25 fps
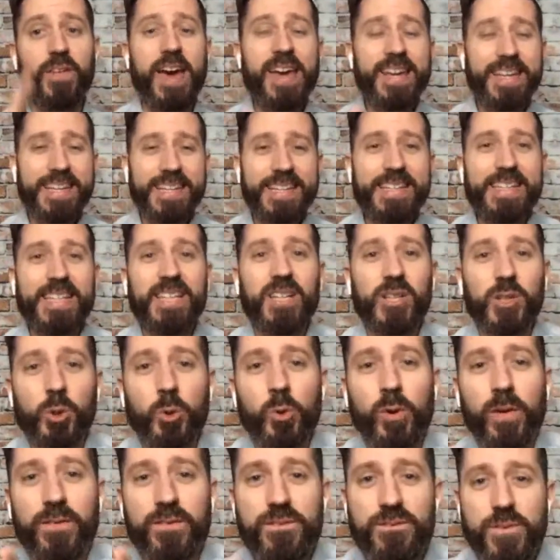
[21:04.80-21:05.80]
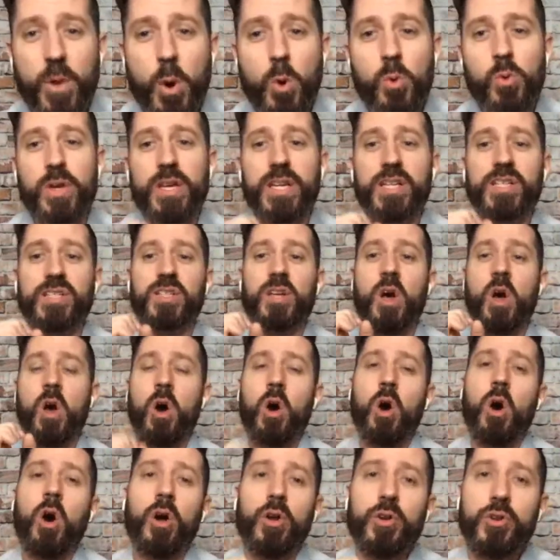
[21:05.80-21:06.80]
I can get you to focus
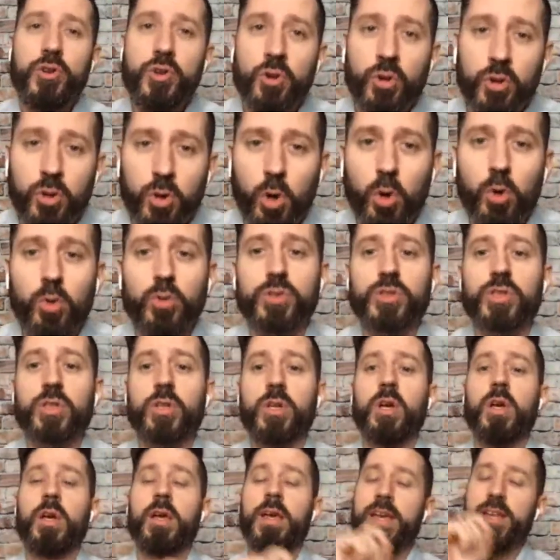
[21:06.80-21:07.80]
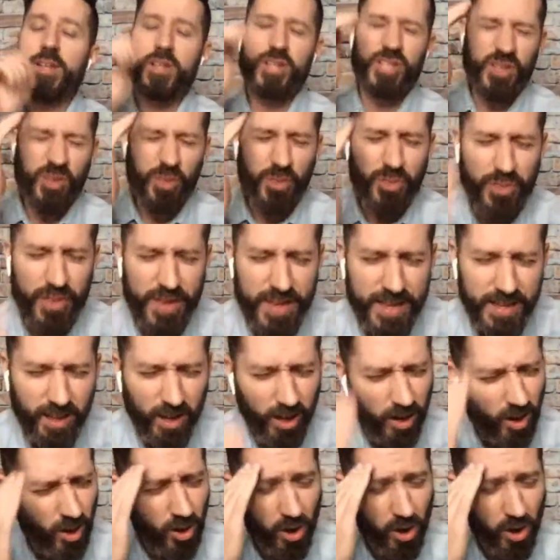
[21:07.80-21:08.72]
on your goals, and just think,